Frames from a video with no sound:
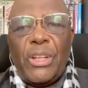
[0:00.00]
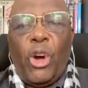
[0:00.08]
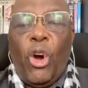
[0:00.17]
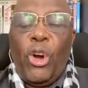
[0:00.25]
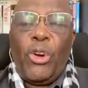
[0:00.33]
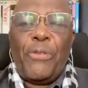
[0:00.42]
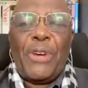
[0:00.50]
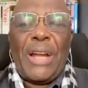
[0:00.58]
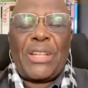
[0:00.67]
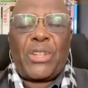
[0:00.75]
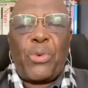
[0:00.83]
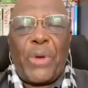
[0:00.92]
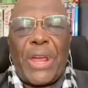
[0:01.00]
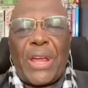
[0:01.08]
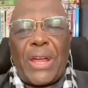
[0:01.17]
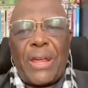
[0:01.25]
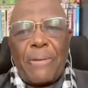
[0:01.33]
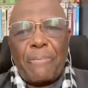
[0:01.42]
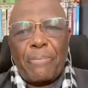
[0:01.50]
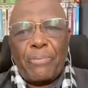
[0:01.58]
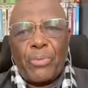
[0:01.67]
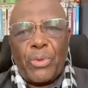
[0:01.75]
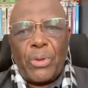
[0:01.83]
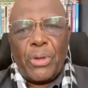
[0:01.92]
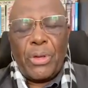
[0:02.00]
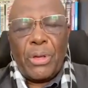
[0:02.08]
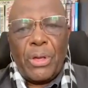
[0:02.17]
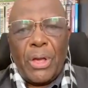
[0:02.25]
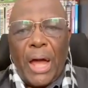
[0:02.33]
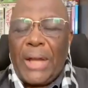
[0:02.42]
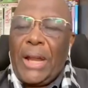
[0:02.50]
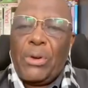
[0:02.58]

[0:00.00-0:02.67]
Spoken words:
The whole of last week, and